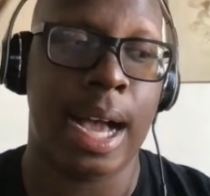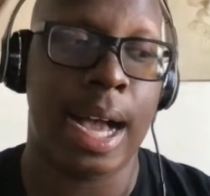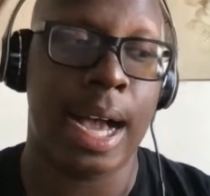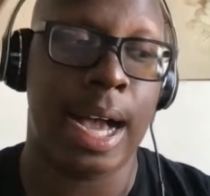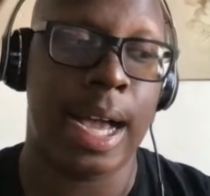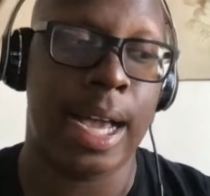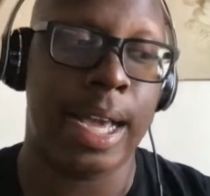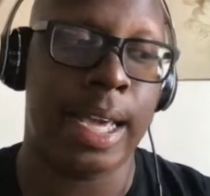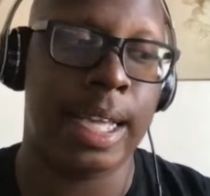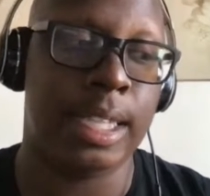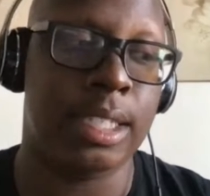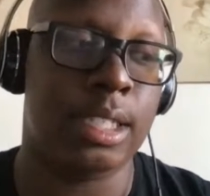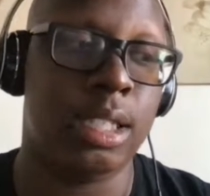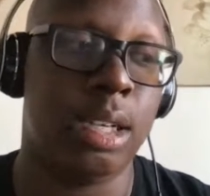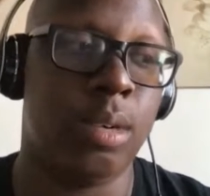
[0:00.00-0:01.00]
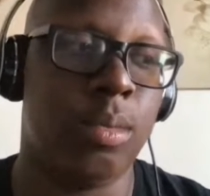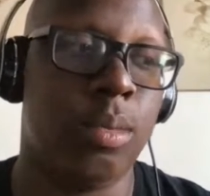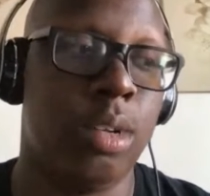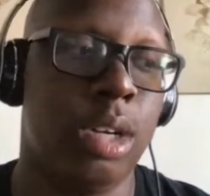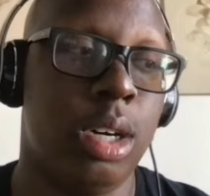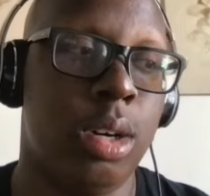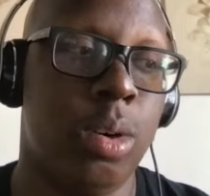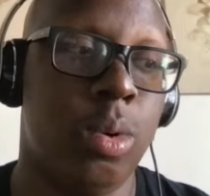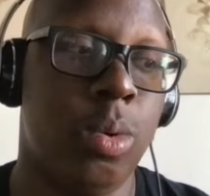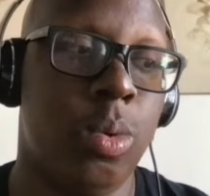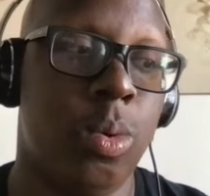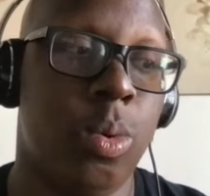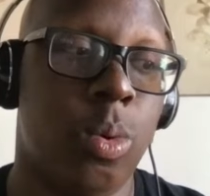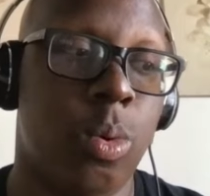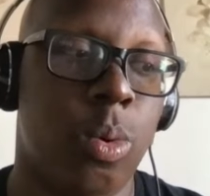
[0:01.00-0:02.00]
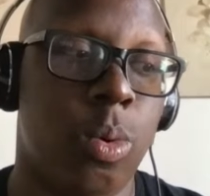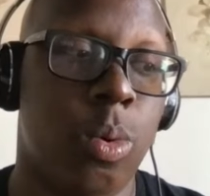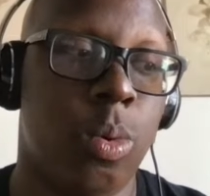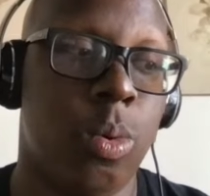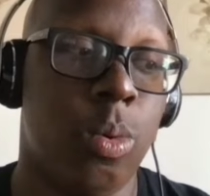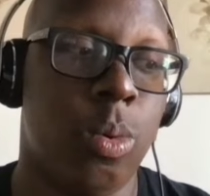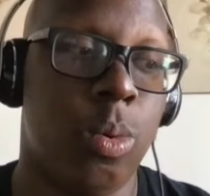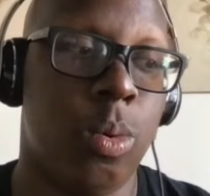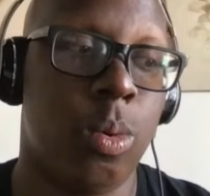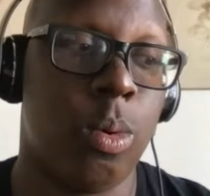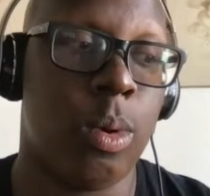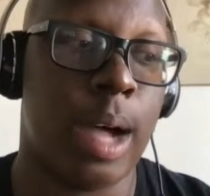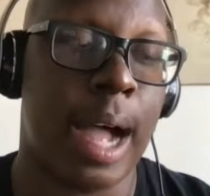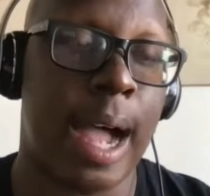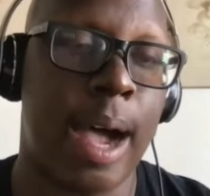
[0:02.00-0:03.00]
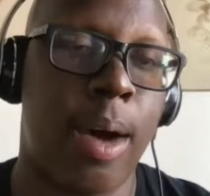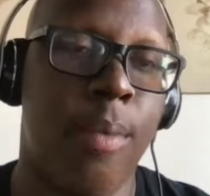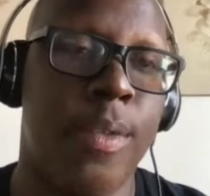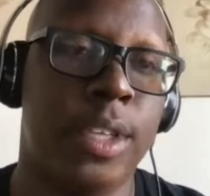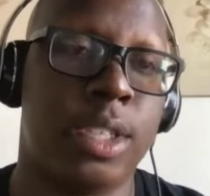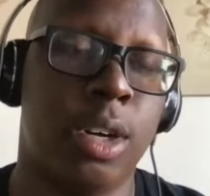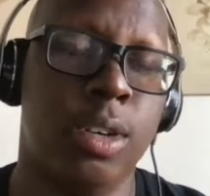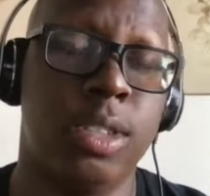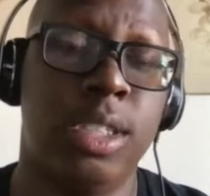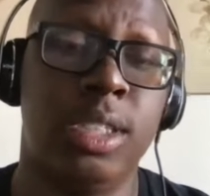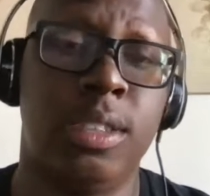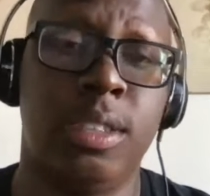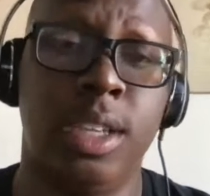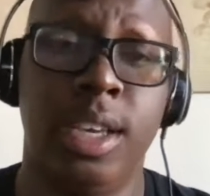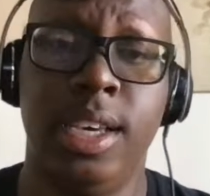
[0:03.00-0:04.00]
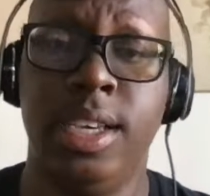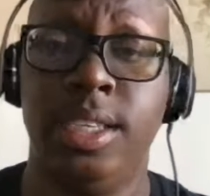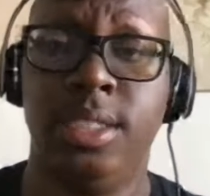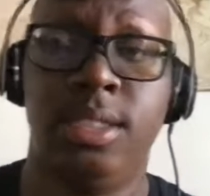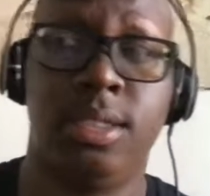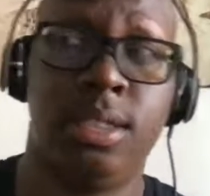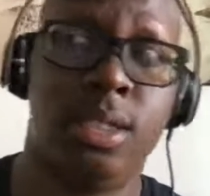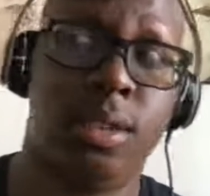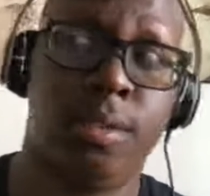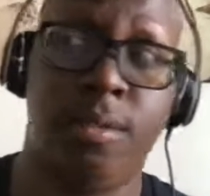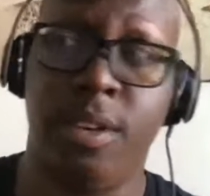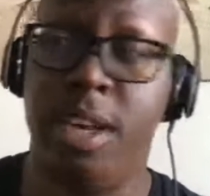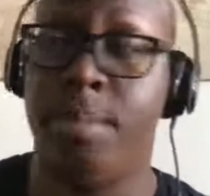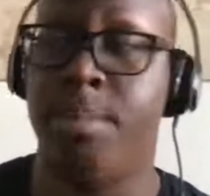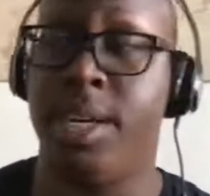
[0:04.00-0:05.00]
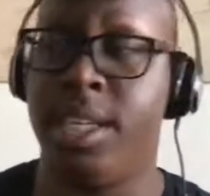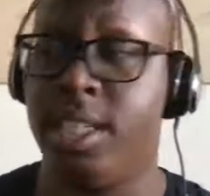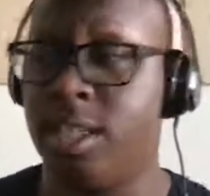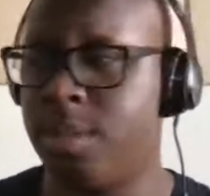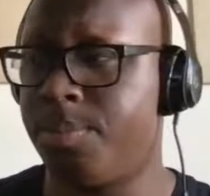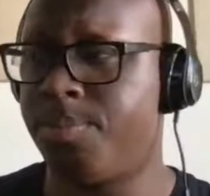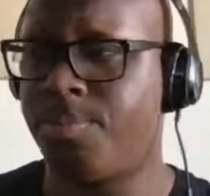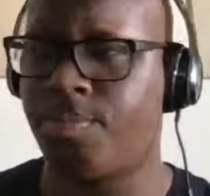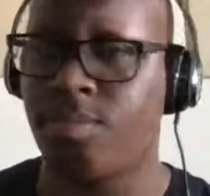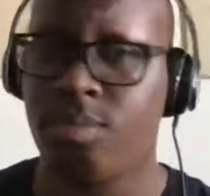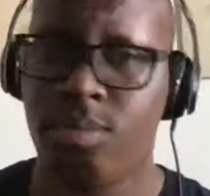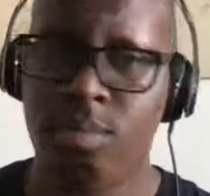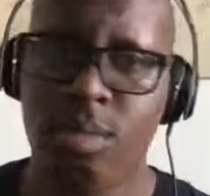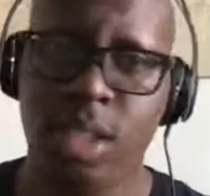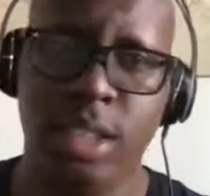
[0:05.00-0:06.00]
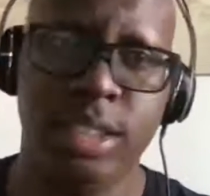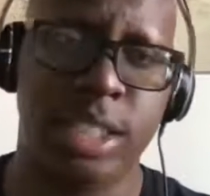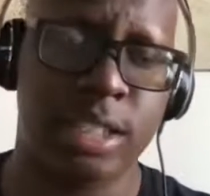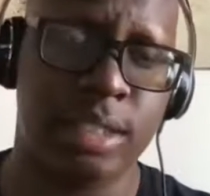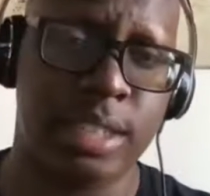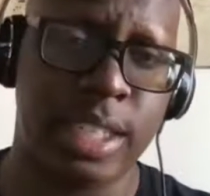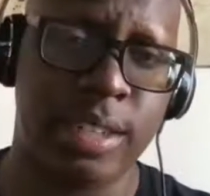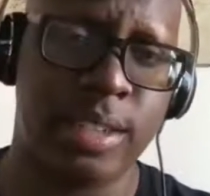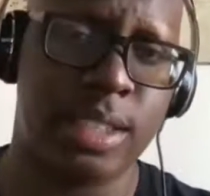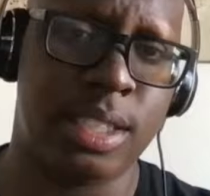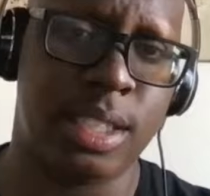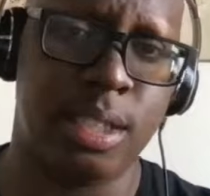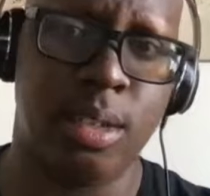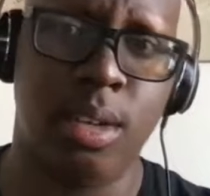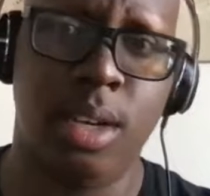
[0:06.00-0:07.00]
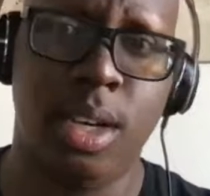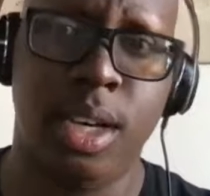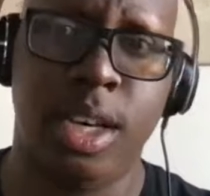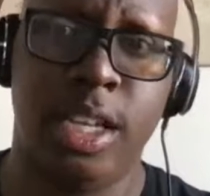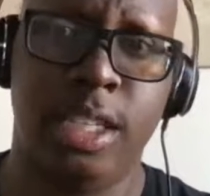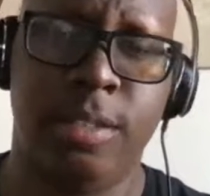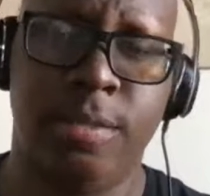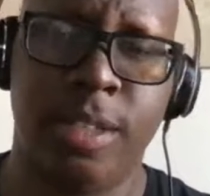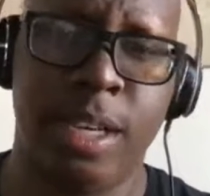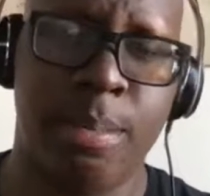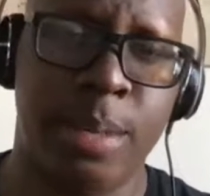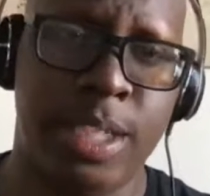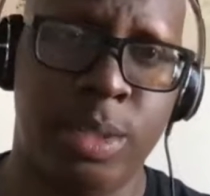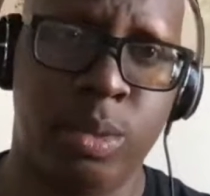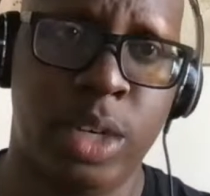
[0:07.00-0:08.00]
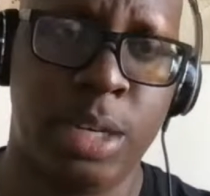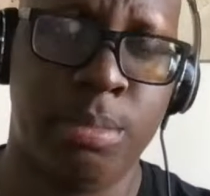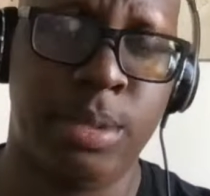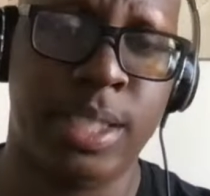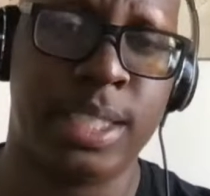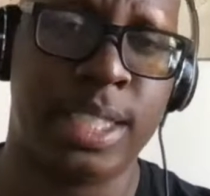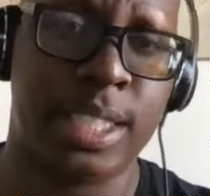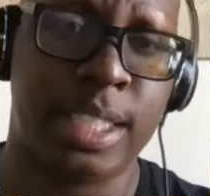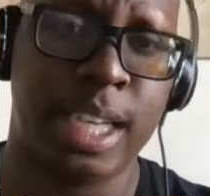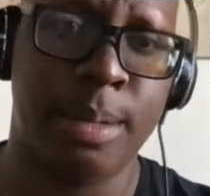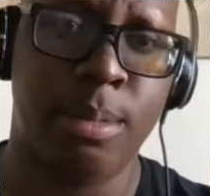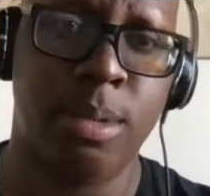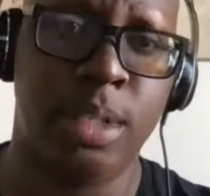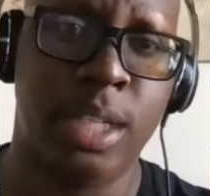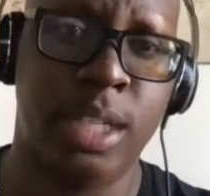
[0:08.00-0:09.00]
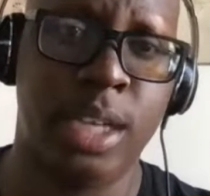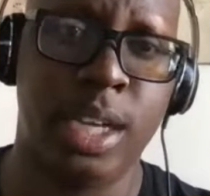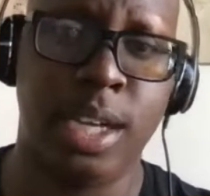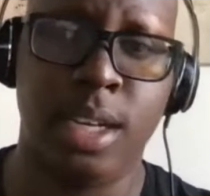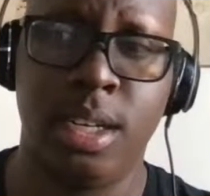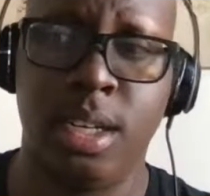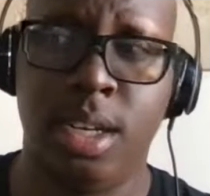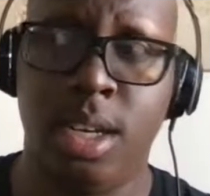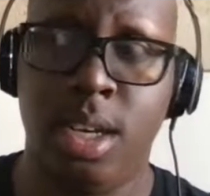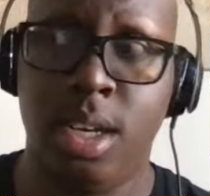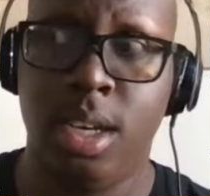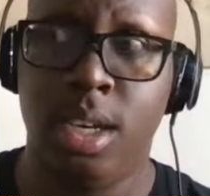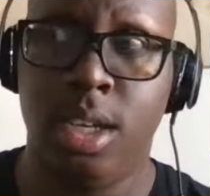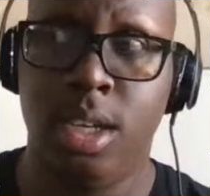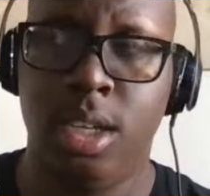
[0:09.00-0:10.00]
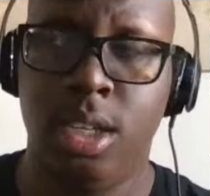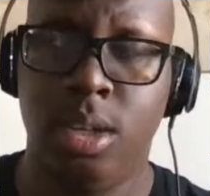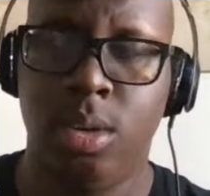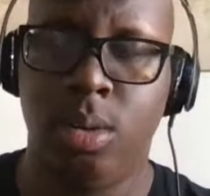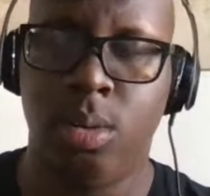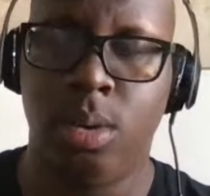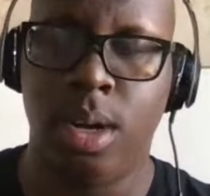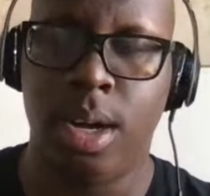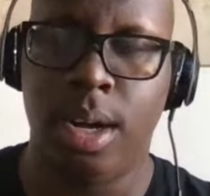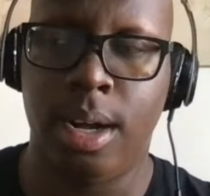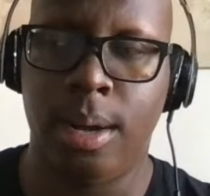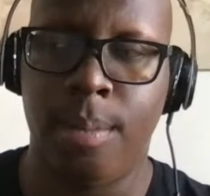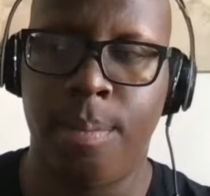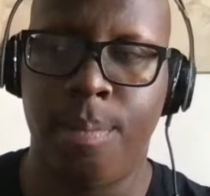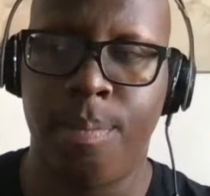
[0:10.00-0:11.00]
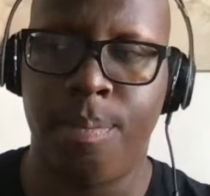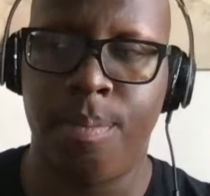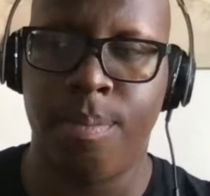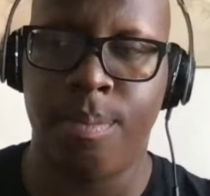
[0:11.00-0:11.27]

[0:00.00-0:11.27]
I don't know how this hurts his fan base. To Darren Till and his fan base and what he brings to the table, and you know, um,